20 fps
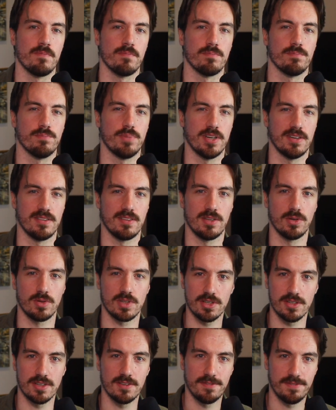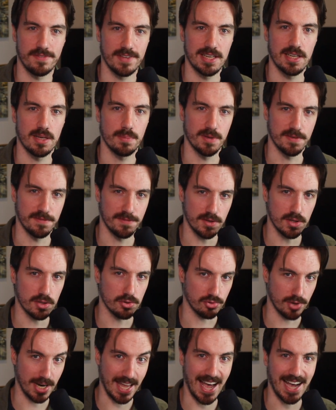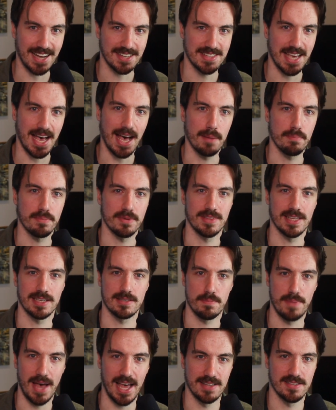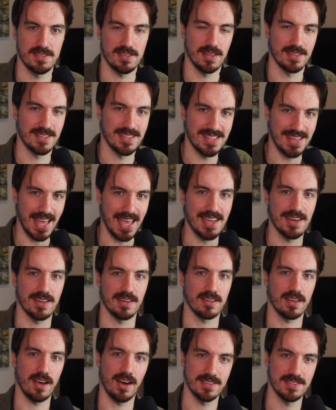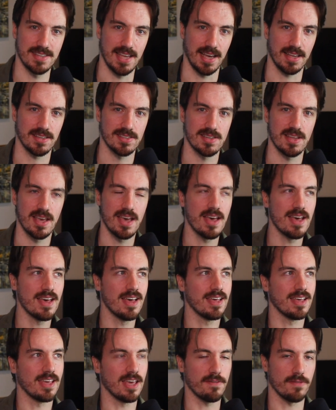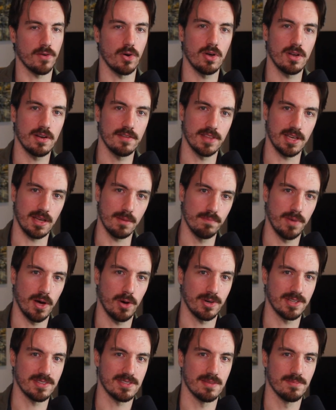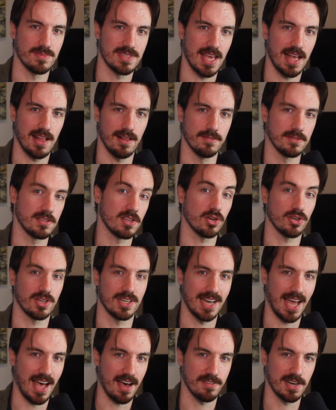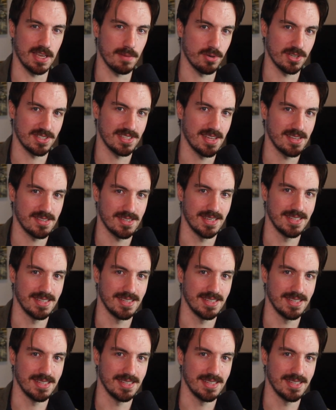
But you couldn't fill up a full React app that depends on state and context if all of the components themselves couldn't have any persisted